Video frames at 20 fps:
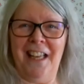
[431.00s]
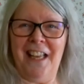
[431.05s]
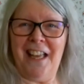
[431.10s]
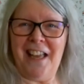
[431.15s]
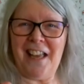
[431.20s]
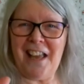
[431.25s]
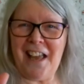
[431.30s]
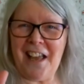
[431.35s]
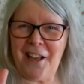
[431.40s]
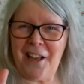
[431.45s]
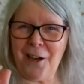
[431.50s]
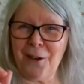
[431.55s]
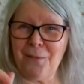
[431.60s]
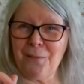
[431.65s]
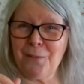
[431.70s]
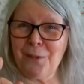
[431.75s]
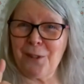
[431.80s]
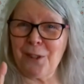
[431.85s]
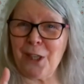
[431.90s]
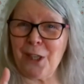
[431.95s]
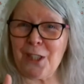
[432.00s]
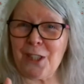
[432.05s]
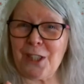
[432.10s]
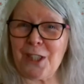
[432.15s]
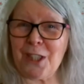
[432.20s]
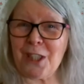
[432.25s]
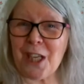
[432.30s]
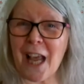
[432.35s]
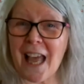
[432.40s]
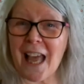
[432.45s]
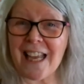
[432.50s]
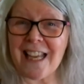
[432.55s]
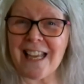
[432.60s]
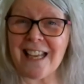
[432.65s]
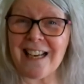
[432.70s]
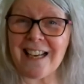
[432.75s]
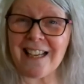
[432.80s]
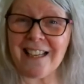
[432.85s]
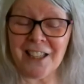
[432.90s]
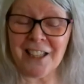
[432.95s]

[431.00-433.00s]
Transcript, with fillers: here comes the tailor.